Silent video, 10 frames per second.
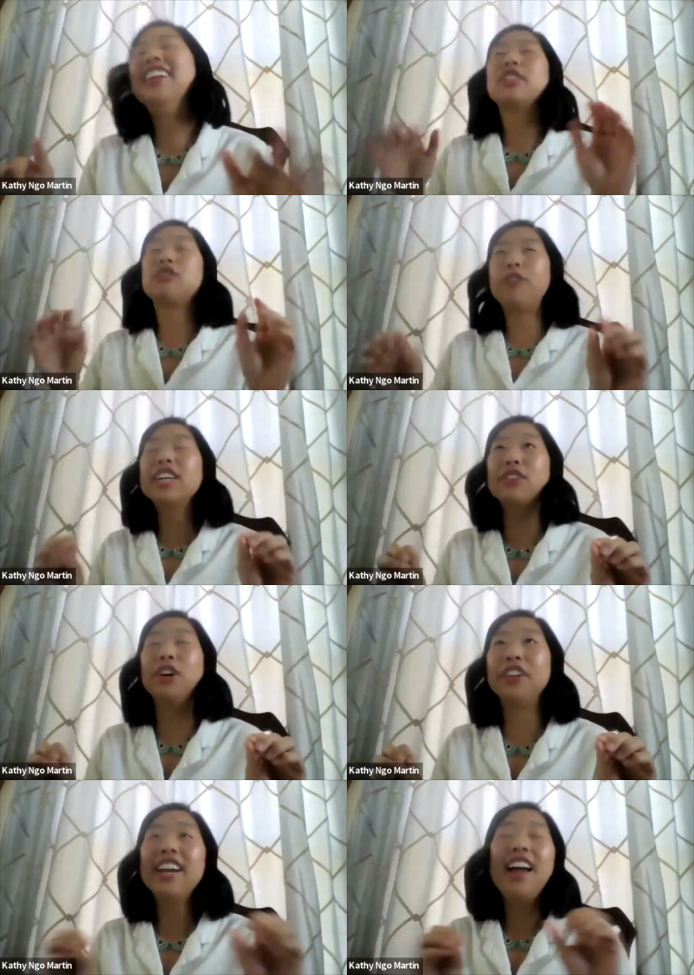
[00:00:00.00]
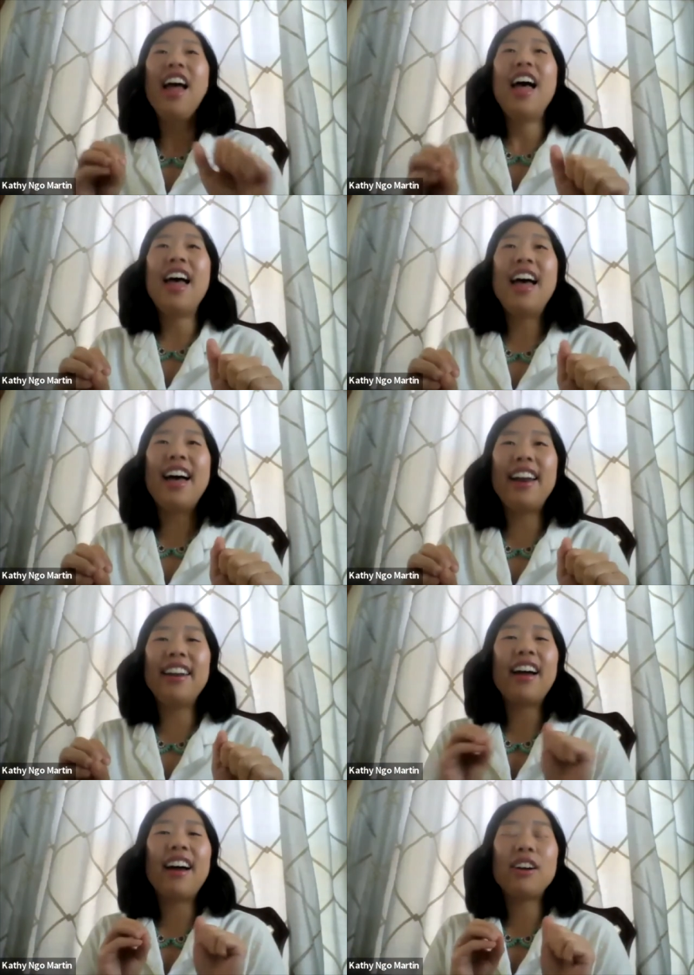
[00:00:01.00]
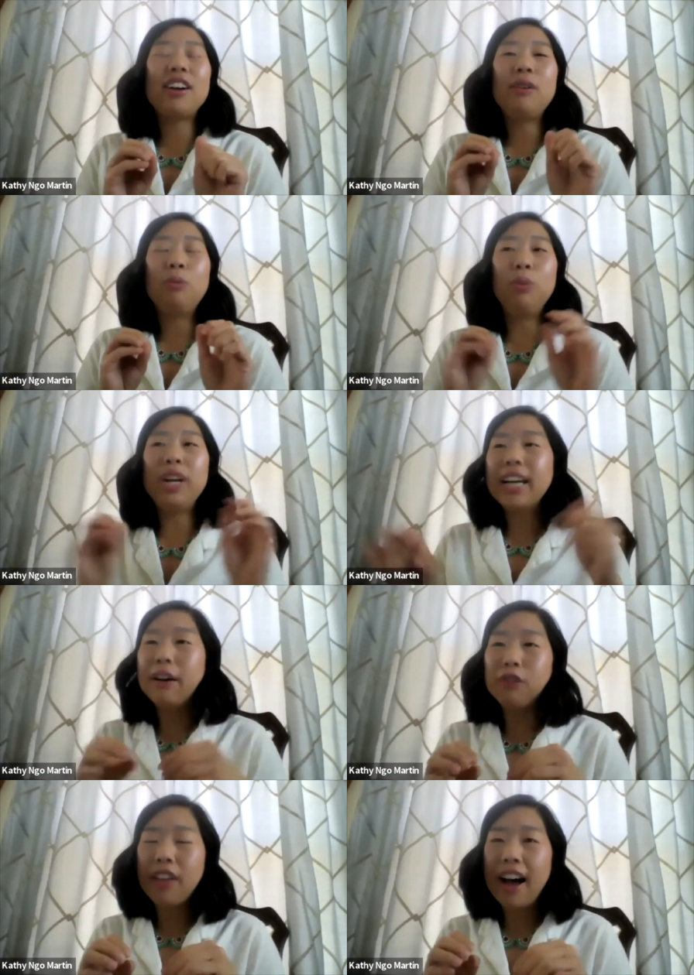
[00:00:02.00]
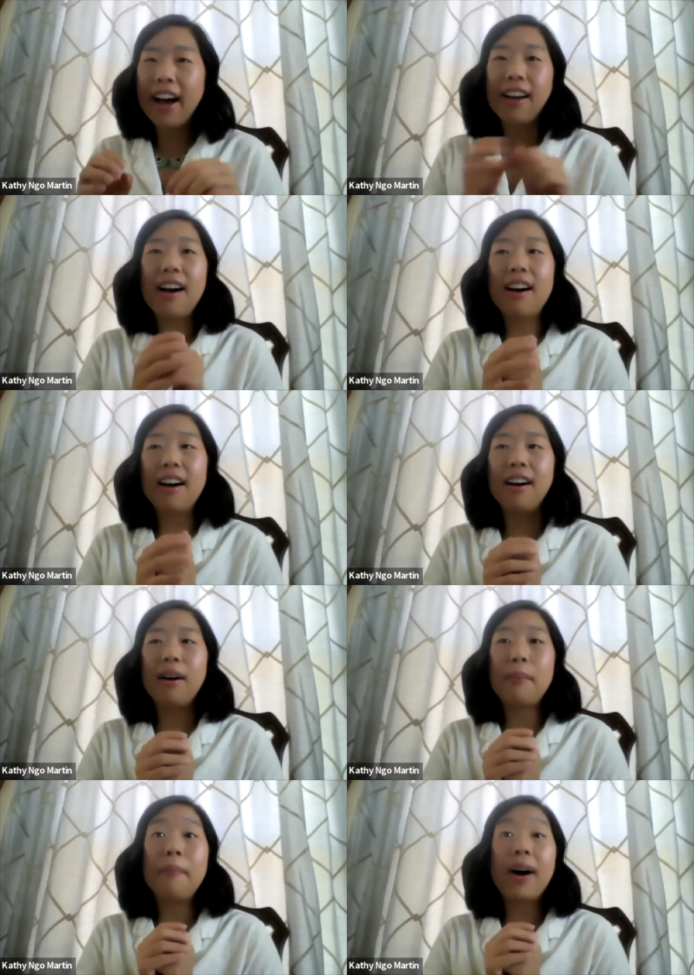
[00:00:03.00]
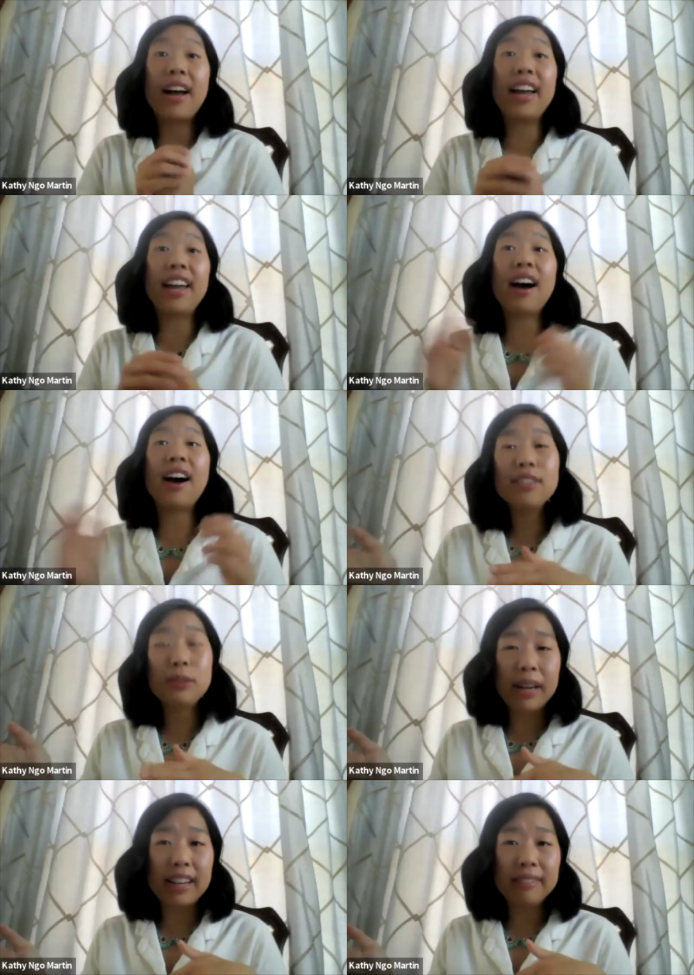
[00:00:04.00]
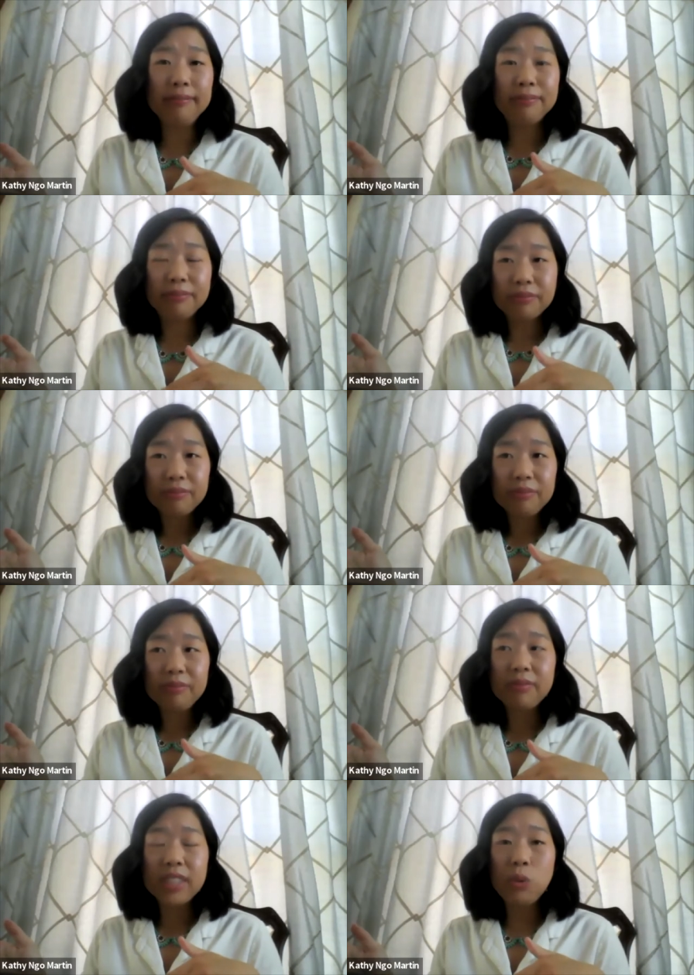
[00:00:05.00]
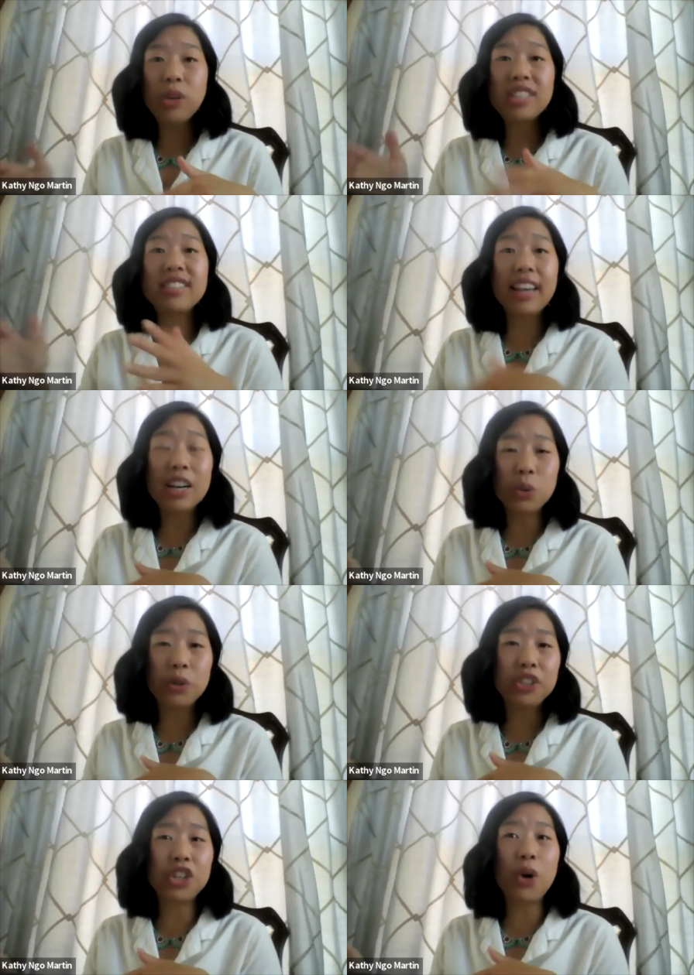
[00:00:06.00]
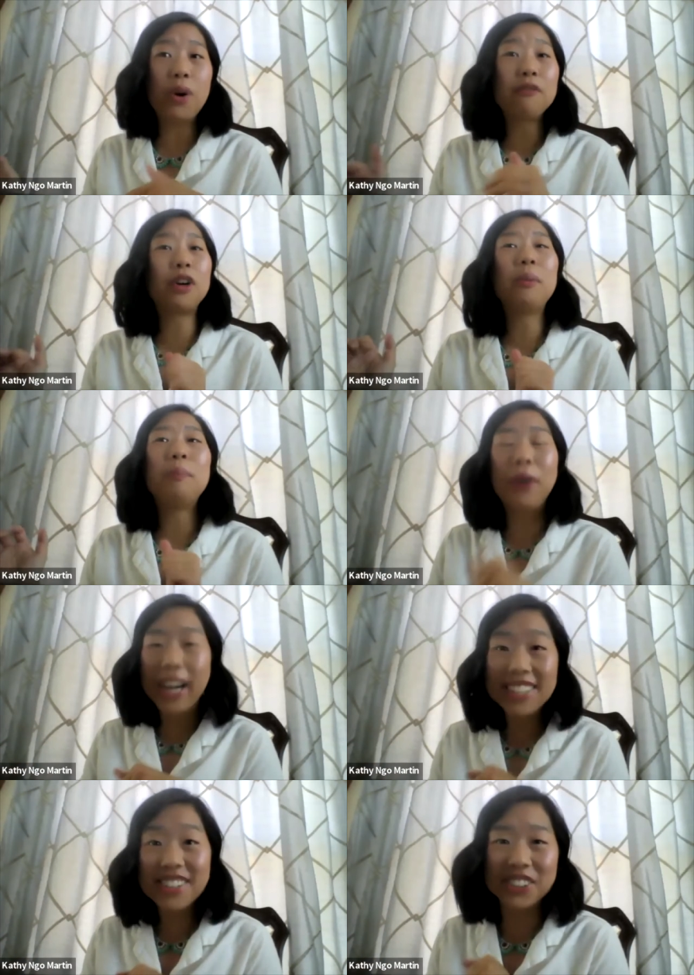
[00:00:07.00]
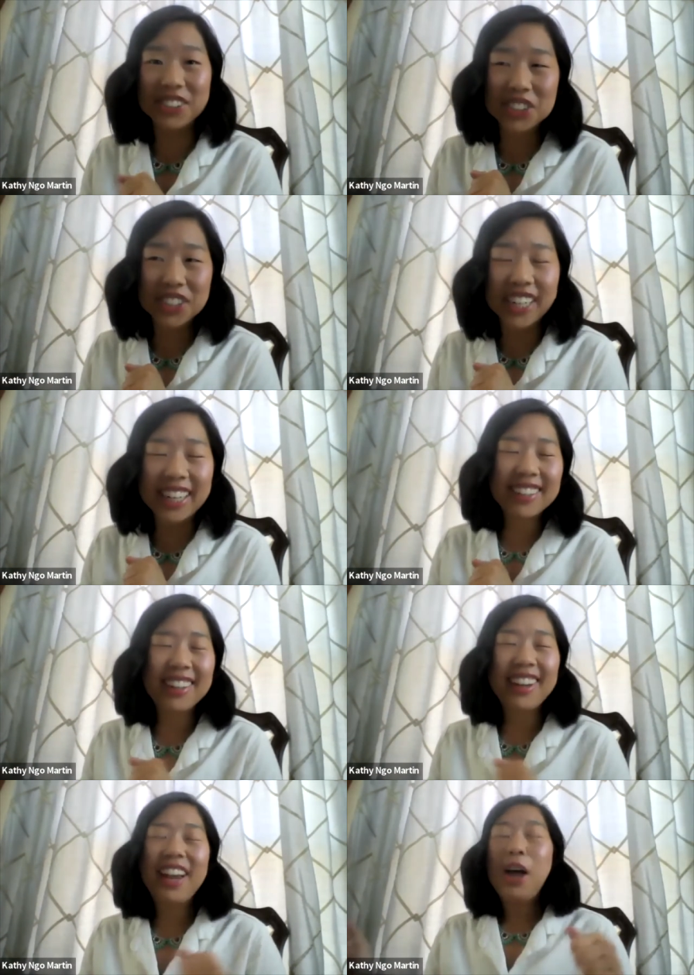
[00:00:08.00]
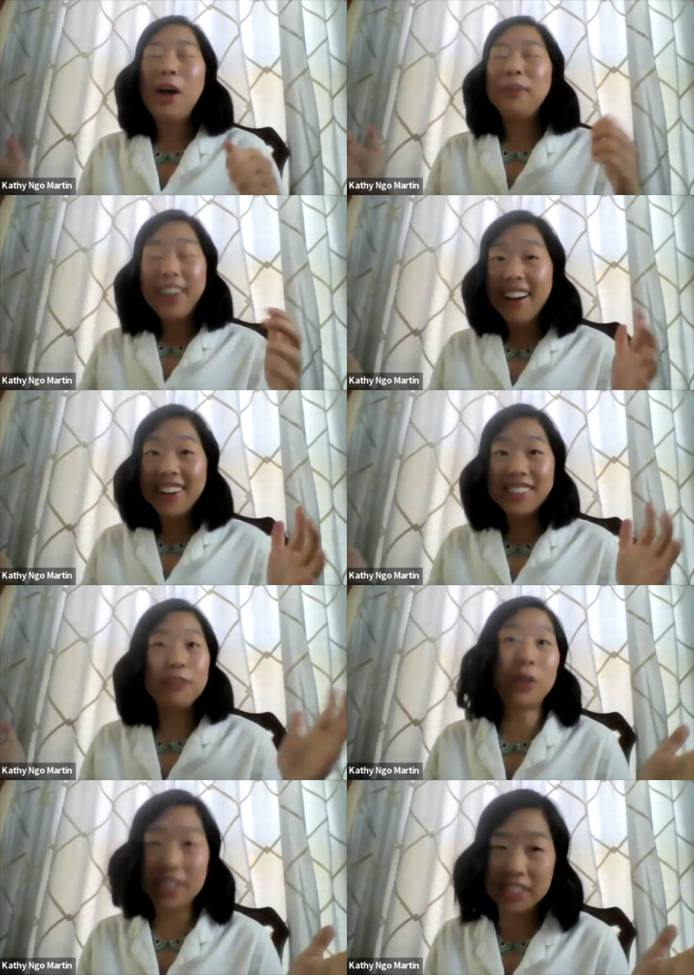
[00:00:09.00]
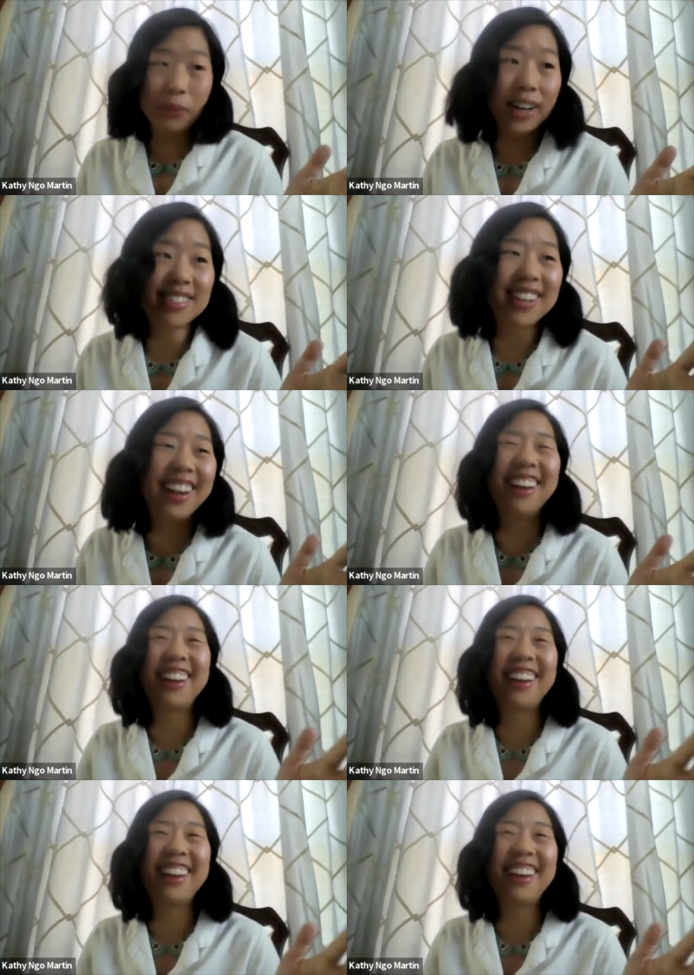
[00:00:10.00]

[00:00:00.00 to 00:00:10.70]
it's very slowly. And week after that, uh, my husband was scheduled to go in for brain surgery because, of course, he was.